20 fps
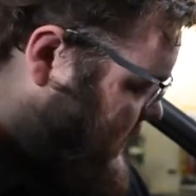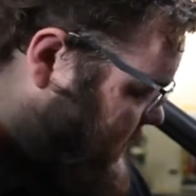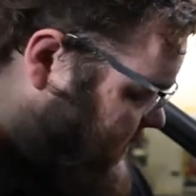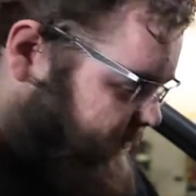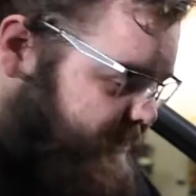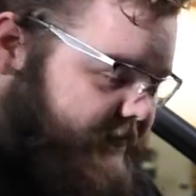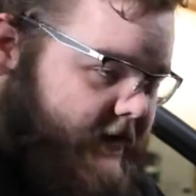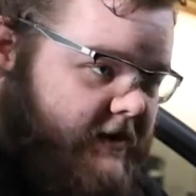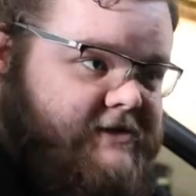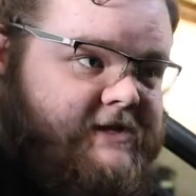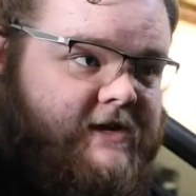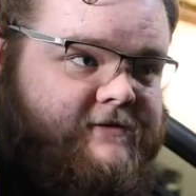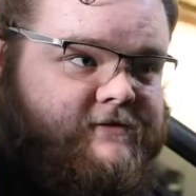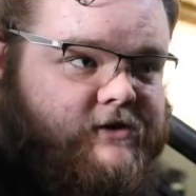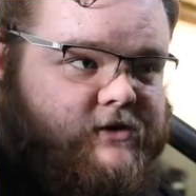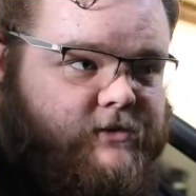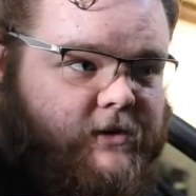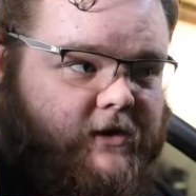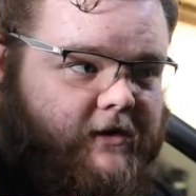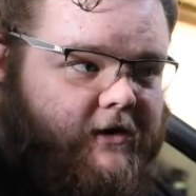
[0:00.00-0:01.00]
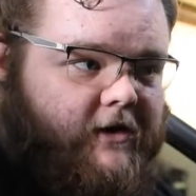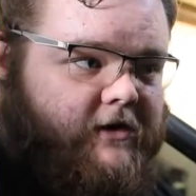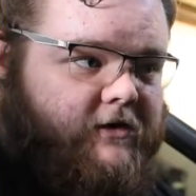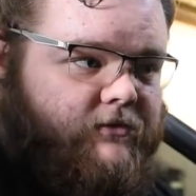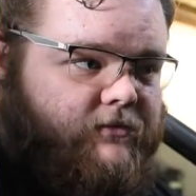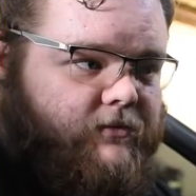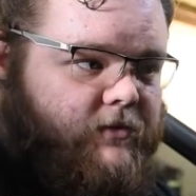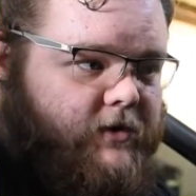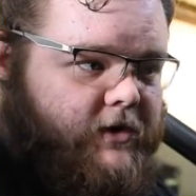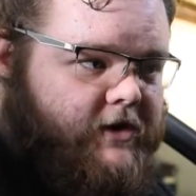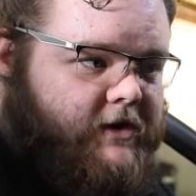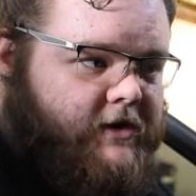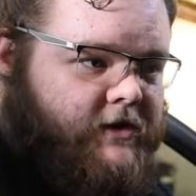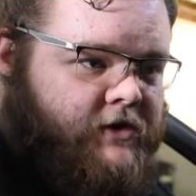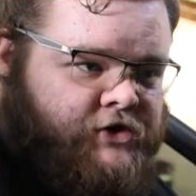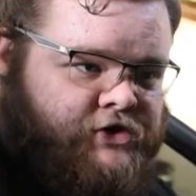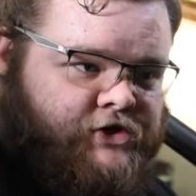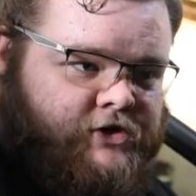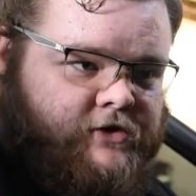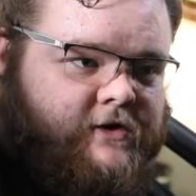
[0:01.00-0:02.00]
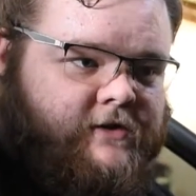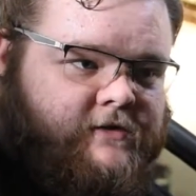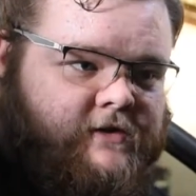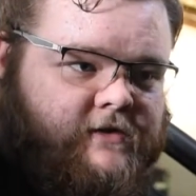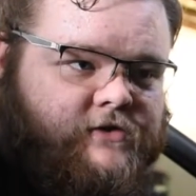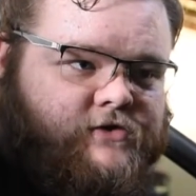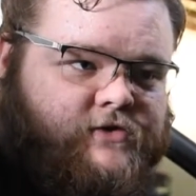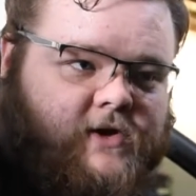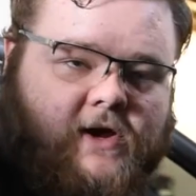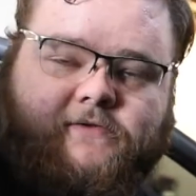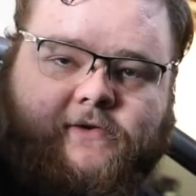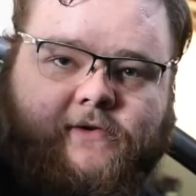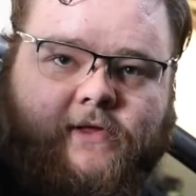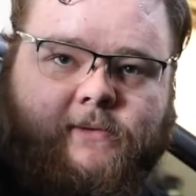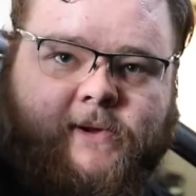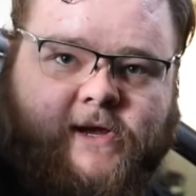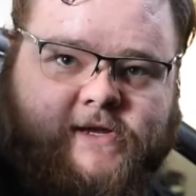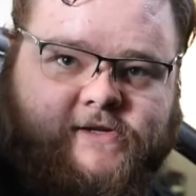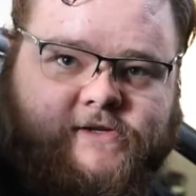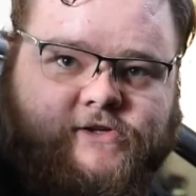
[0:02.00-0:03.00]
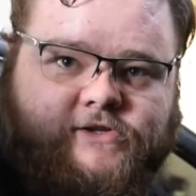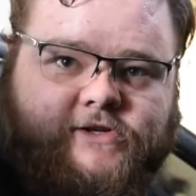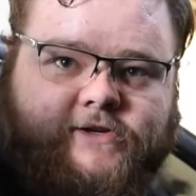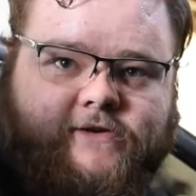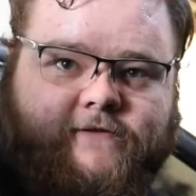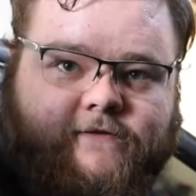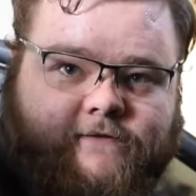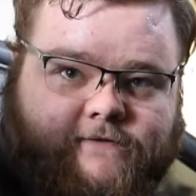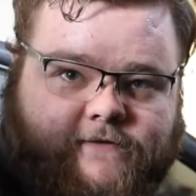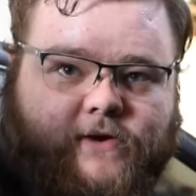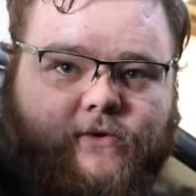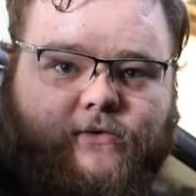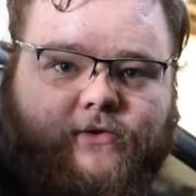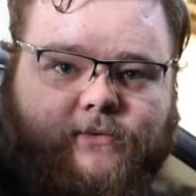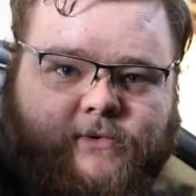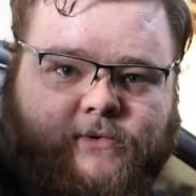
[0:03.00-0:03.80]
The fronts have to do a lot of work at ensuring that the driver and the passenger feel the